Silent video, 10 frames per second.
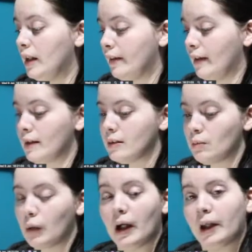that's
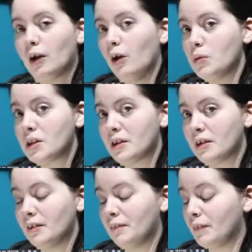my
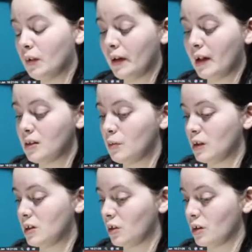option, or that's
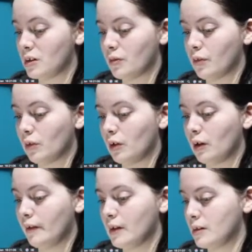my choice
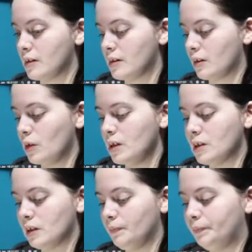for this
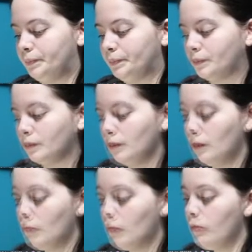question.
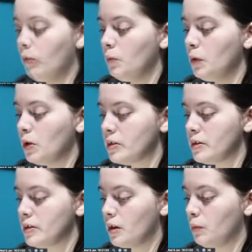4
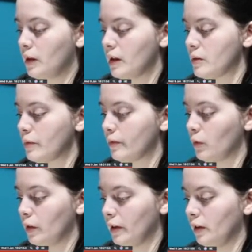boxes are placed
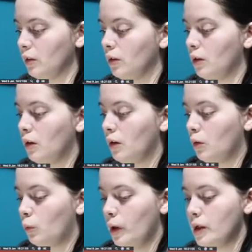before you.
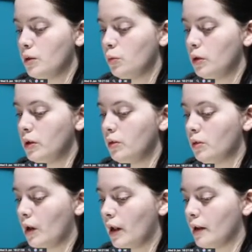Which would you
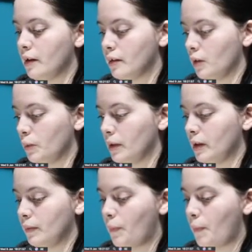try and open?